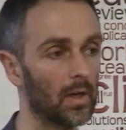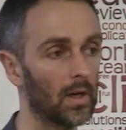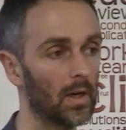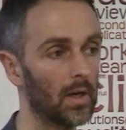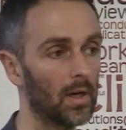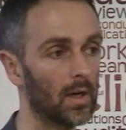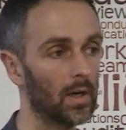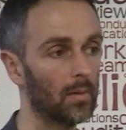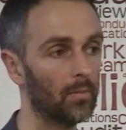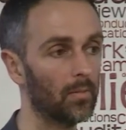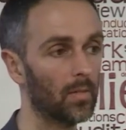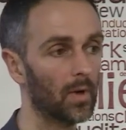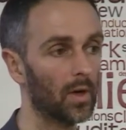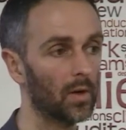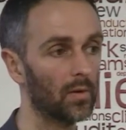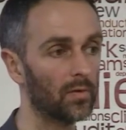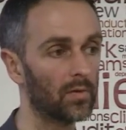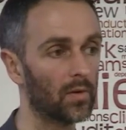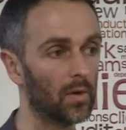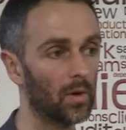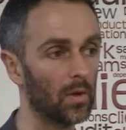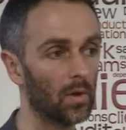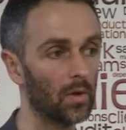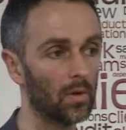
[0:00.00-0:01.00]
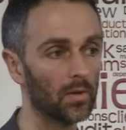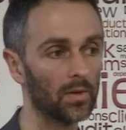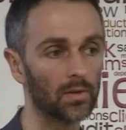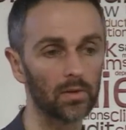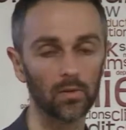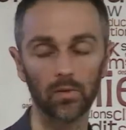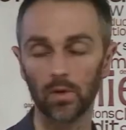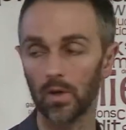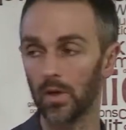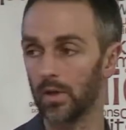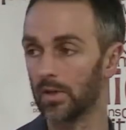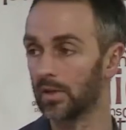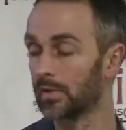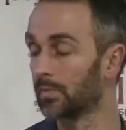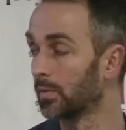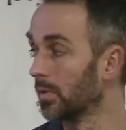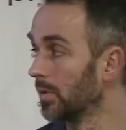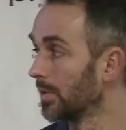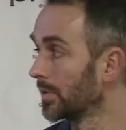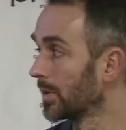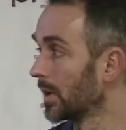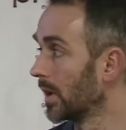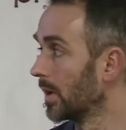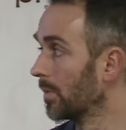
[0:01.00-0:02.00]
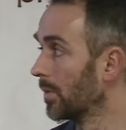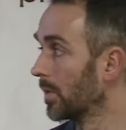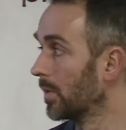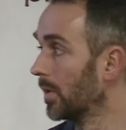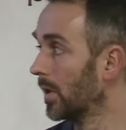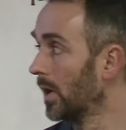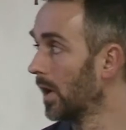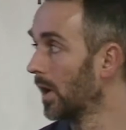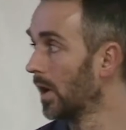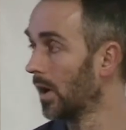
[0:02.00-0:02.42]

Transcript: and fall onto an exposed terminal?